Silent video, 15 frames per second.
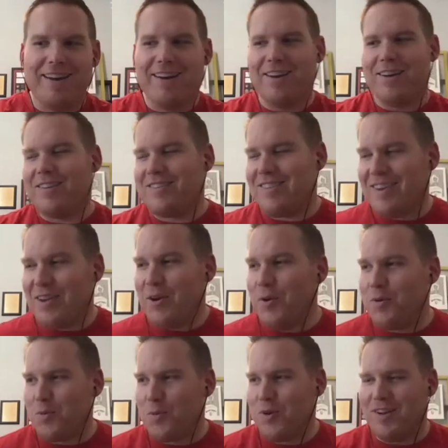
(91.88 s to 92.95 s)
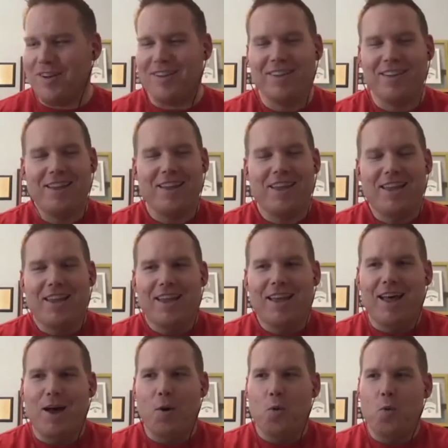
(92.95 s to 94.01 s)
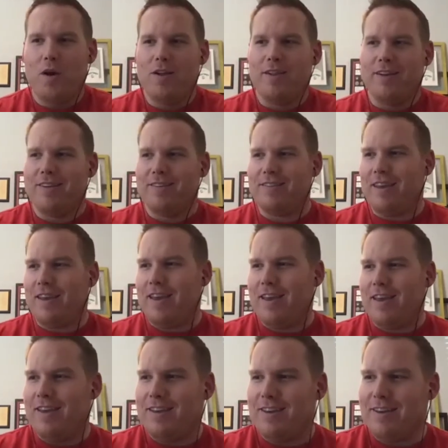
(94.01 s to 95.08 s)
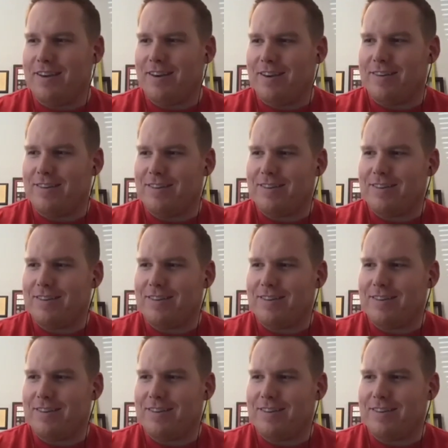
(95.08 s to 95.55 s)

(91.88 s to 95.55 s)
Let's see, who's Will? Will is I